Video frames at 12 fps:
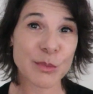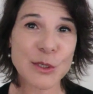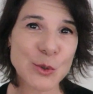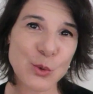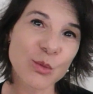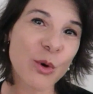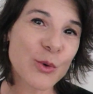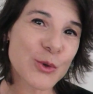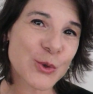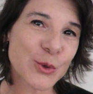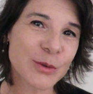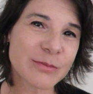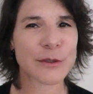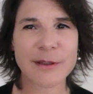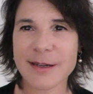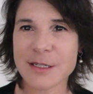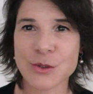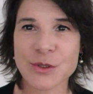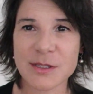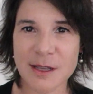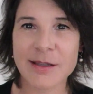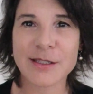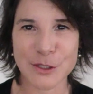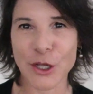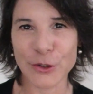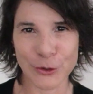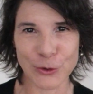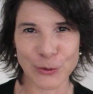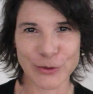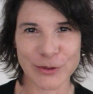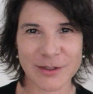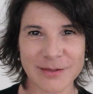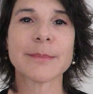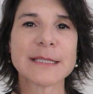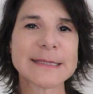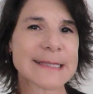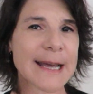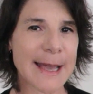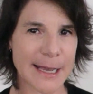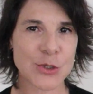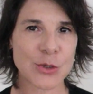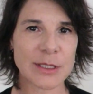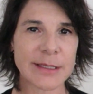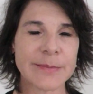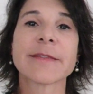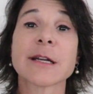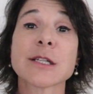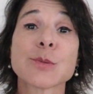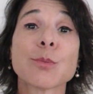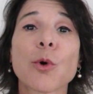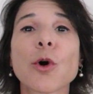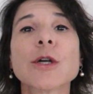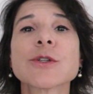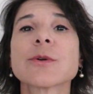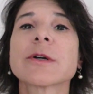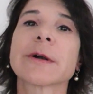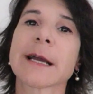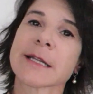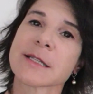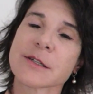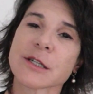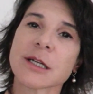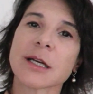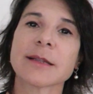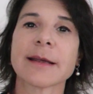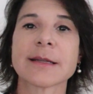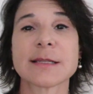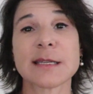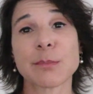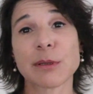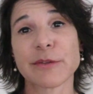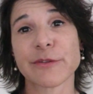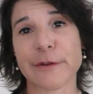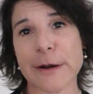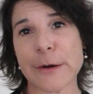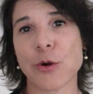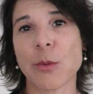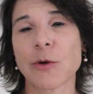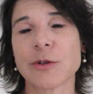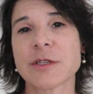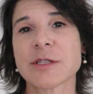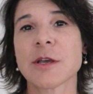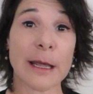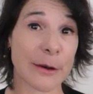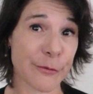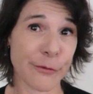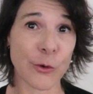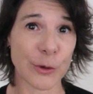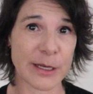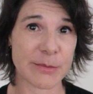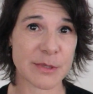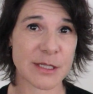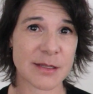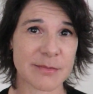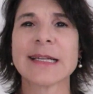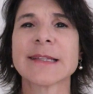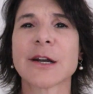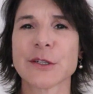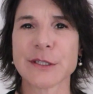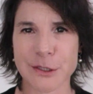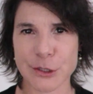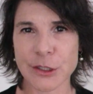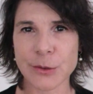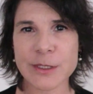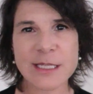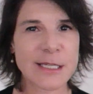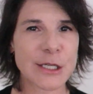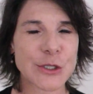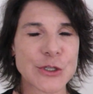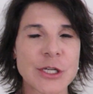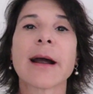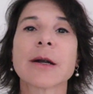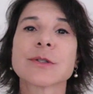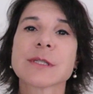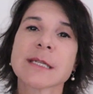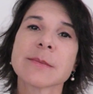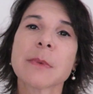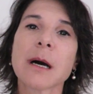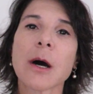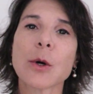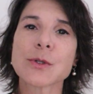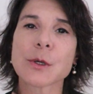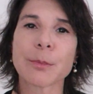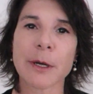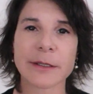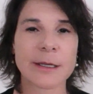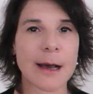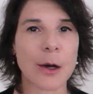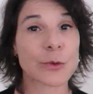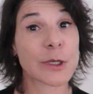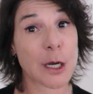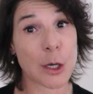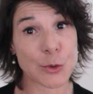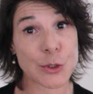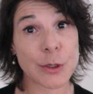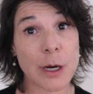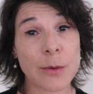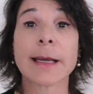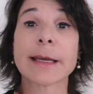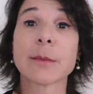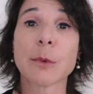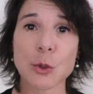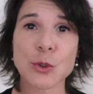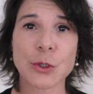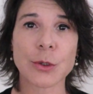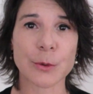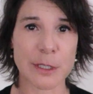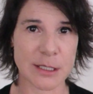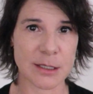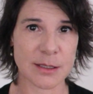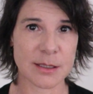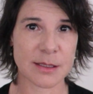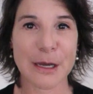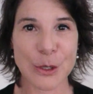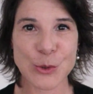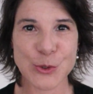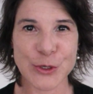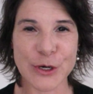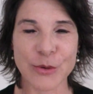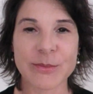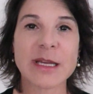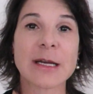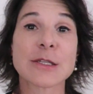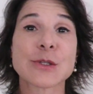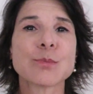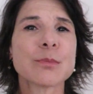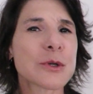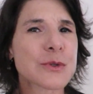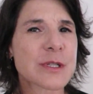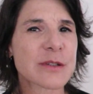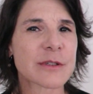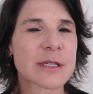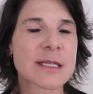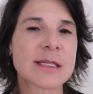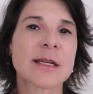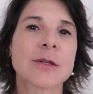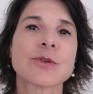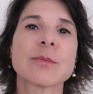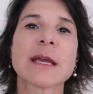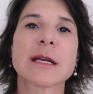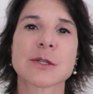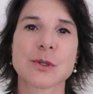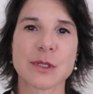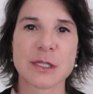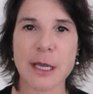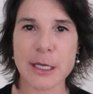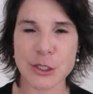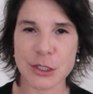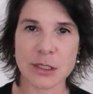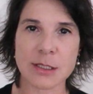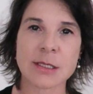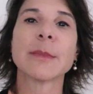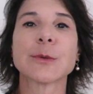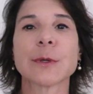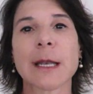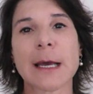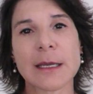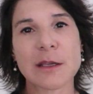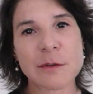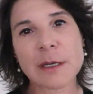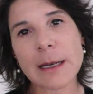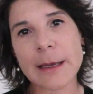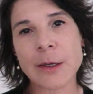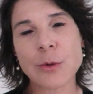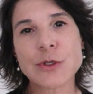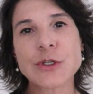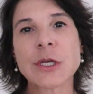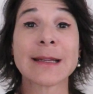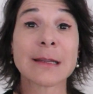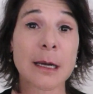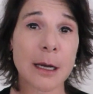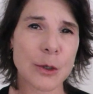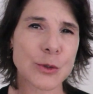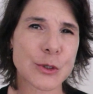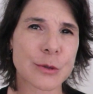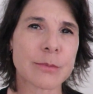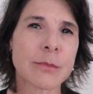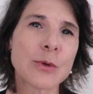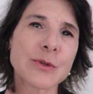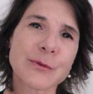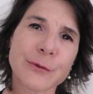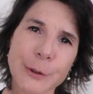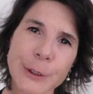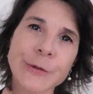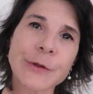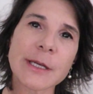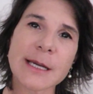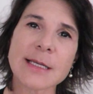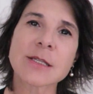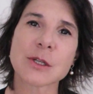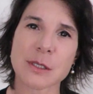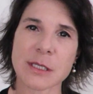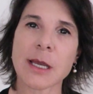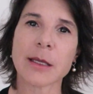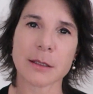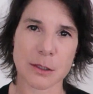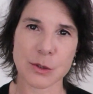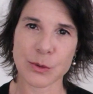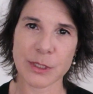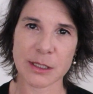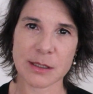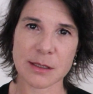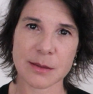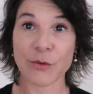un bisou mon chou. Who dares to say it's not cute? But actually, there's more to our answer than simply pheromones and phonemes. In our internal research, our team also pointed out cultural and emotional reasons. Cultural, because most of us tend to make associations between a given language and the culture most frequently associated to it.